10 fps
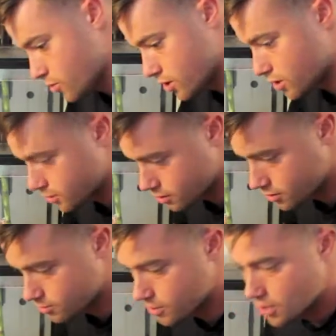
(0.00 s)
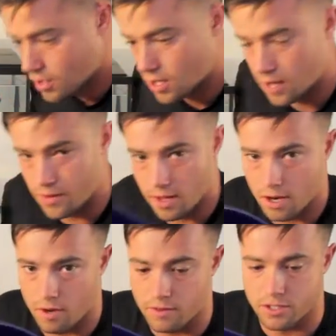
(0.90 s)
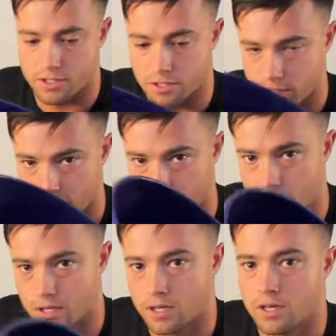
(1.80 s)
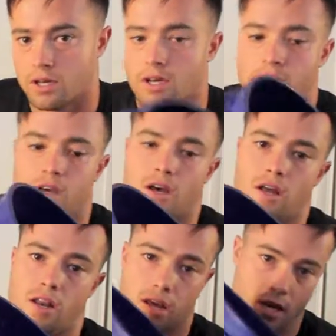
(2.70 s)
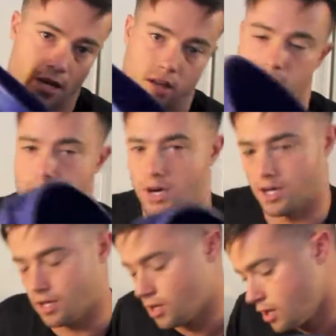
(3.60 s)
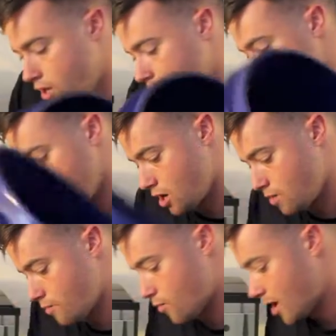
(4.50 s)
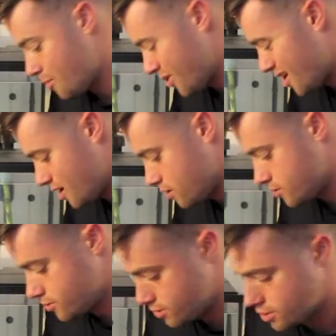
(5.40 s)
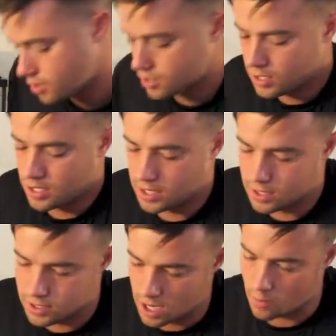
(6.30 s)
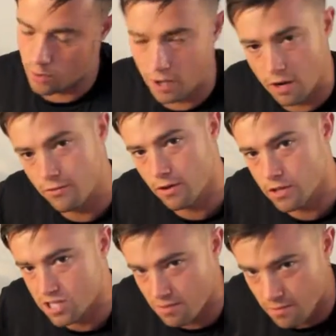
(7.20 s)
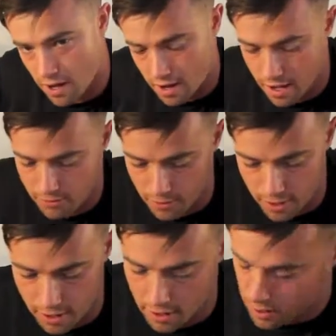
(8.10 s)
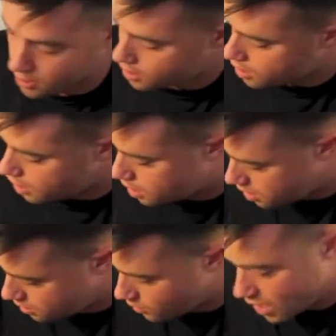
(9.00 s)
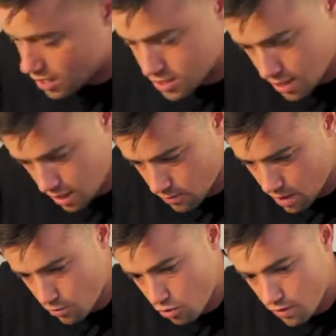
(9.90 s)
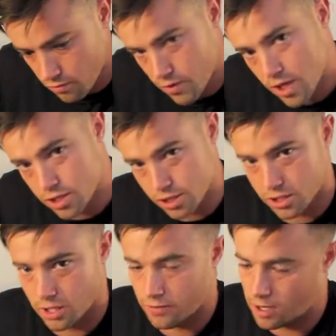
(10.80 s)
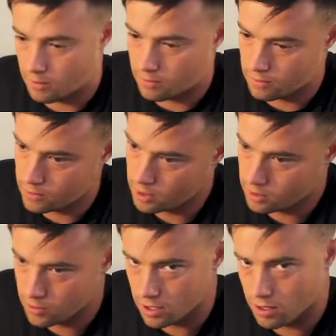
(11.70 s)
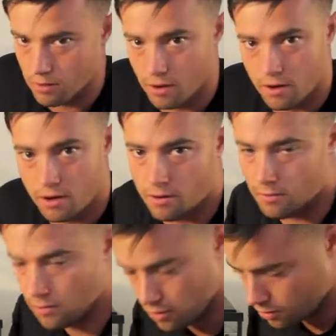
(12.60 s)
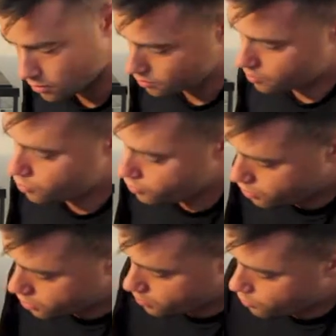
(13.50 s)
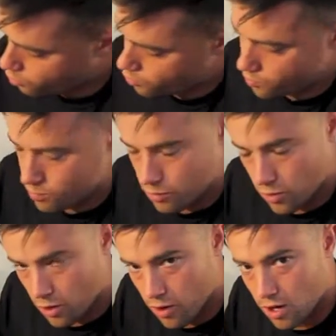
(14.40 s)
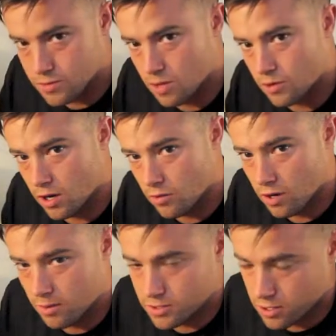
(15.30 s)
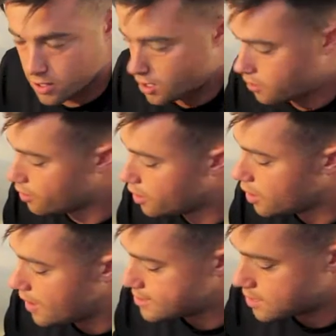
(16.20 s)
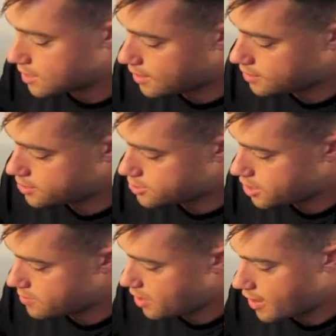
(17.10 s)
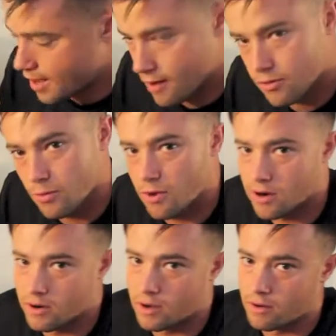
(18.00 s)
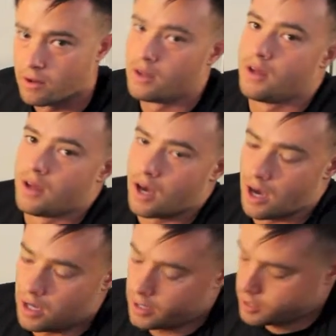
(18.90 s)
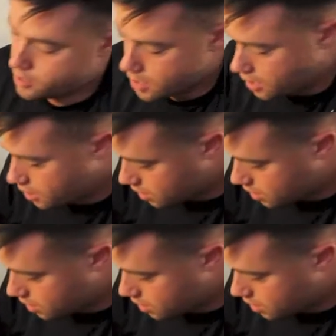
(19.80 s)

working on their home, and then obviously a net and a bucket. What I plan on doing is I'm only going to fill this up about halfway. When I'm moving fish, if I'm redoing an aquarium or moving aquariums, upgrading aquariums altogether, is I like to drain about half the water out. I like to take